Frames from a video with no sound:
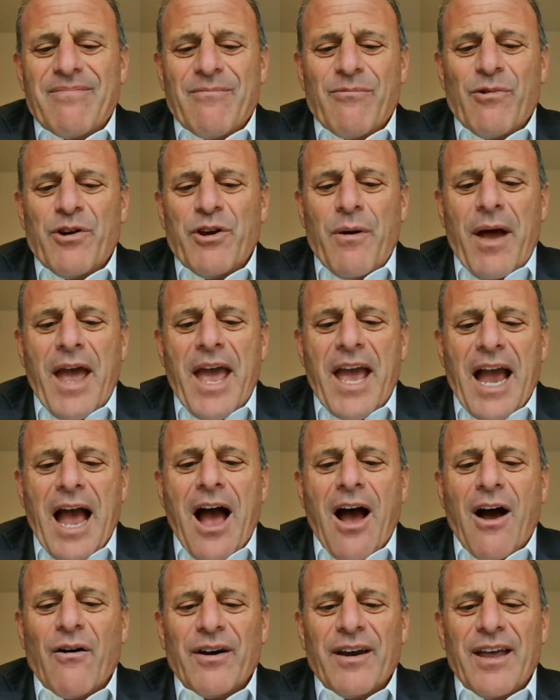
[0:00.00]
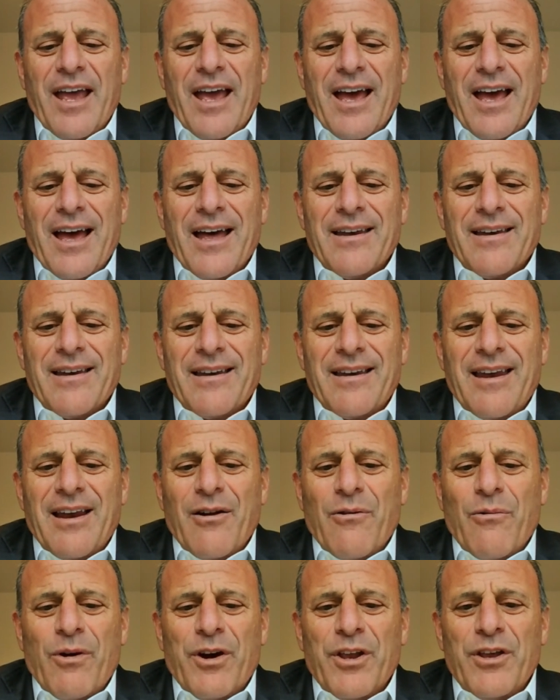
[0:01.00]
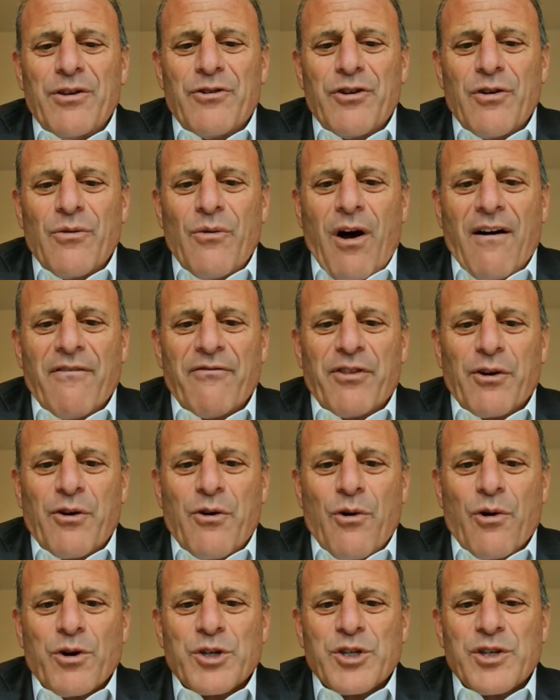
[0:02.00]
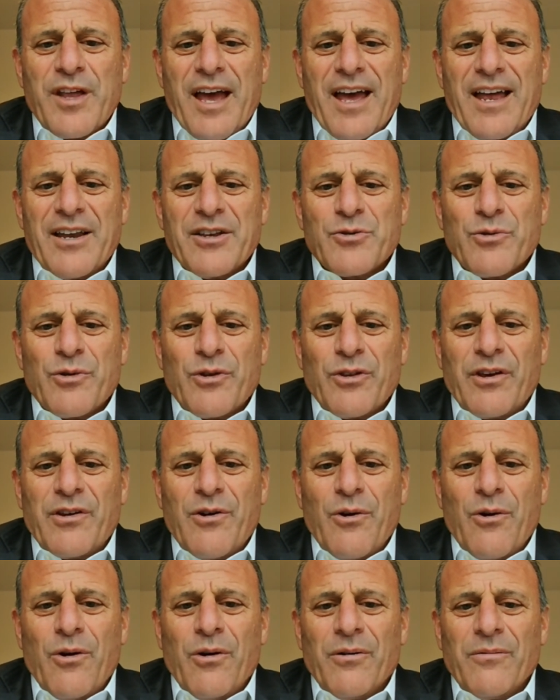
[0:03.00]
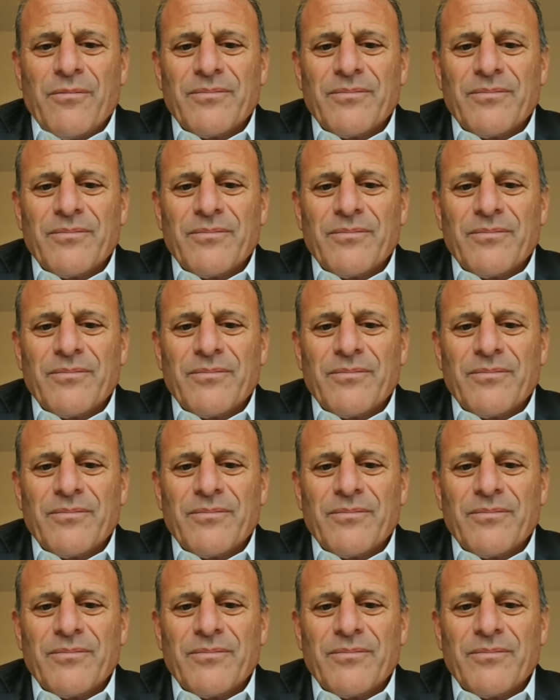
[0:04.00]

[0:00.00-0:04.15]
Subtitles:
you hang out, and what do you do off the course that is really cool?